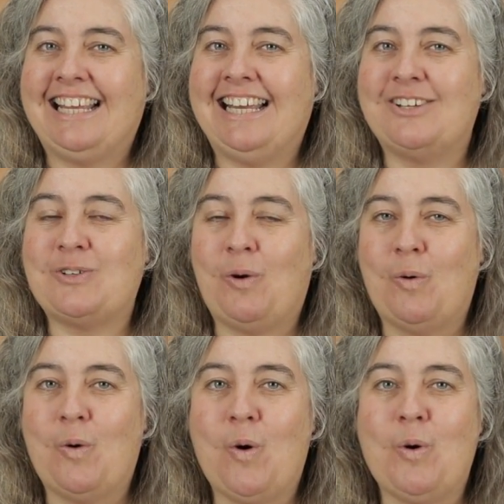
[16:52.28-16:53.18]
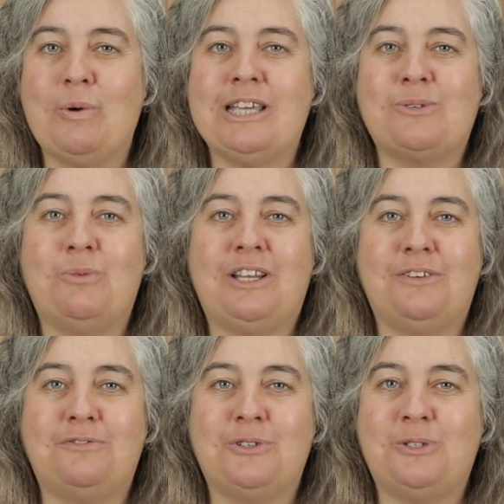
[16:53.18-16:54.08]
It is always
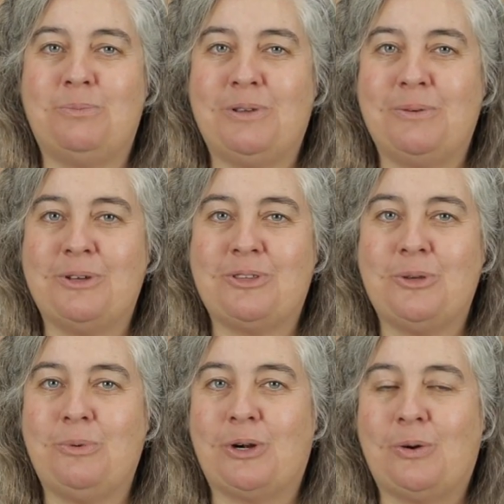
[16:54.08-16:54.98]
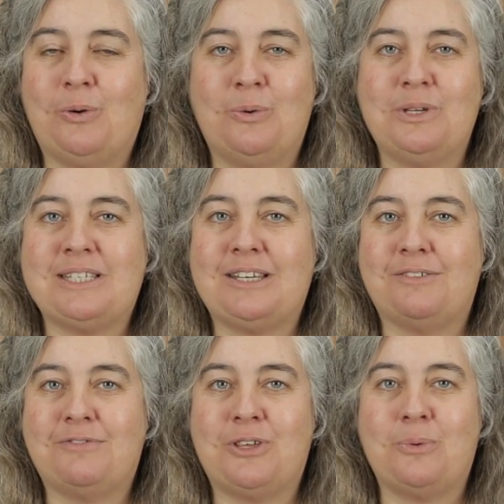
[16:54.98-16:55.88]
wonderful to be with you. We're always
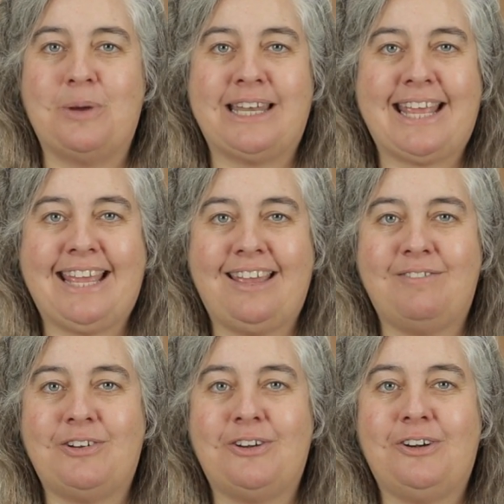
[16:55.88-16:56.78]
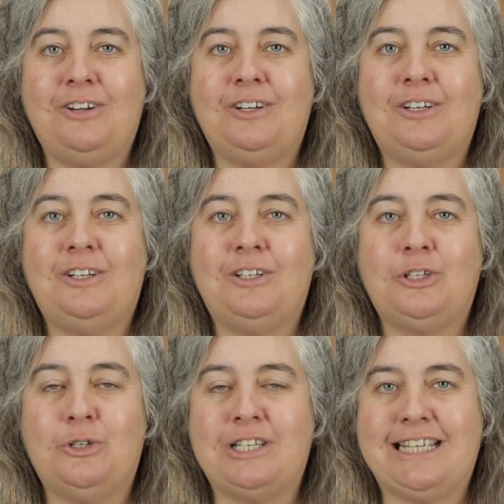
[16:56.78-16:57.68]
here for you whenever
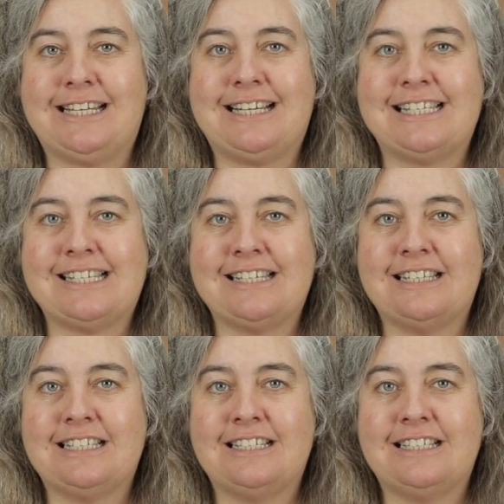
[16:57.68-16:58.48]
you need us.